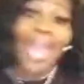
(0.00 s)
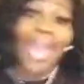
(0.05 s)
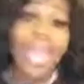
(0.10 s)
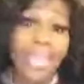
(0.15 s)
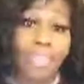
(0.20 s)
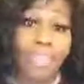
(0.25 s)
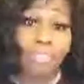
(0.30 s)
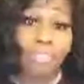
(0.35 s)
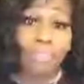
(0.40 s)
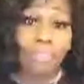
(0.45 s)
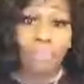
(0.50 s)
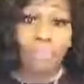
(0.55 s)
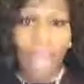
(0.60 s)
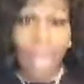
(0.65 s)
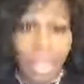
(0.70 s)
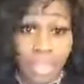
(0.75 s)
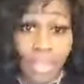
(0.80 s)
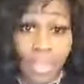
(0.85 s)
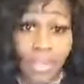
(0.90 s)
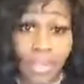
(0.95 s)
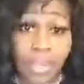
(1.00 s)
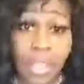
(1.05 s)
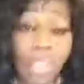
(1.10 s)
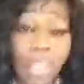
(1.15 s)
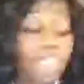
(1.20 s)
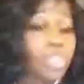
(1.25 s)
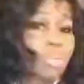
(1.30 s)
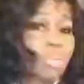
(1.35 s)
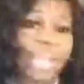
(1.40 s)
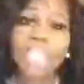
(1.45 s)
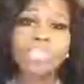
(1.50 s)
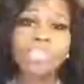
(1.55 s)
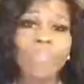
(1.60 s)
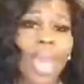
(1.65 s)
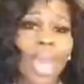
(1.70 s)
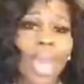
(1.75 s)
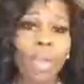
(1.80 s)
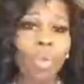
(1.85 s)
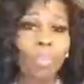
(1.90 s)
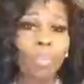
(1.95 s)
your life, right? So
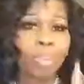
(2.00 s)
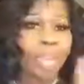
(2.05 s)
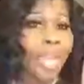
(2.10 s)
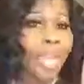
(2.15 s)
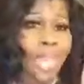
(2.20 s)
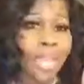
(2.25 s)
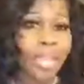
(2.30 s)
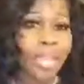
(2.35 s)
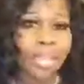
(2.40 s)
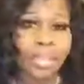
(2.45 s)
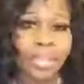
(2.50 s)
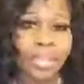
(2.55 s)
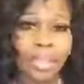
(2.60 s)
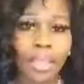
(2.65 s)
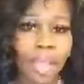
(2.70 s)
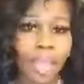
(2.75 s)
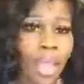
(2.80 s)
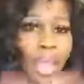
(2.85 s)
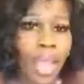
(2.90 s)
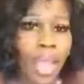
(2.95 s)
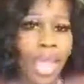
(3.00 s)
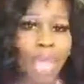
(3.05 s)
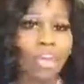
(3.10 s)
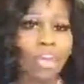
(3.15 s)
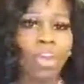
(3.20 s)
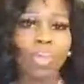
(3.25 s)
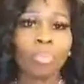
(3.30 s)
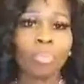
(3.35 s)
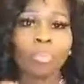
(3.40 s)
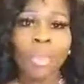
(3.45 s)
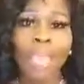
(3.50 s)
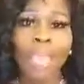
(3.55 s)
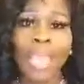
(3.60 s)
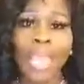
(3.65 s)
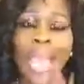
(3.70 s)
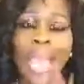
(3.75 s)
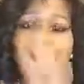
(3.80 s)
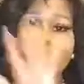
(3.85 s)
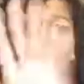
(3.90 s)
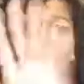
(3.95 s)
that's why I don't play. I don't
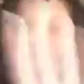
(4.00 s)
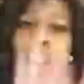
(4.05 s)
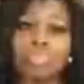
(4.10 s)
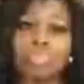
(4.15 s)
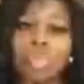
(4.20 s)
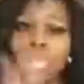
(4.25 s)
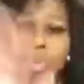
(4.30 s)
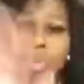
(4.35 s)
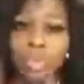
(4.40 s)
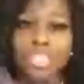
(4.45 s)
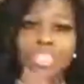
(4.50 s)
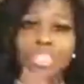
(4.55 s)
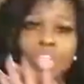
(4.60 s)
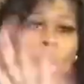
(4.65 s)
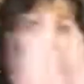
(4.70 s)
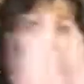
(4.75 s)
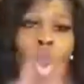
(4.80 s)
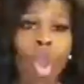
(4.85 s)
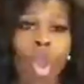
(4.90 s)
play. I rebuke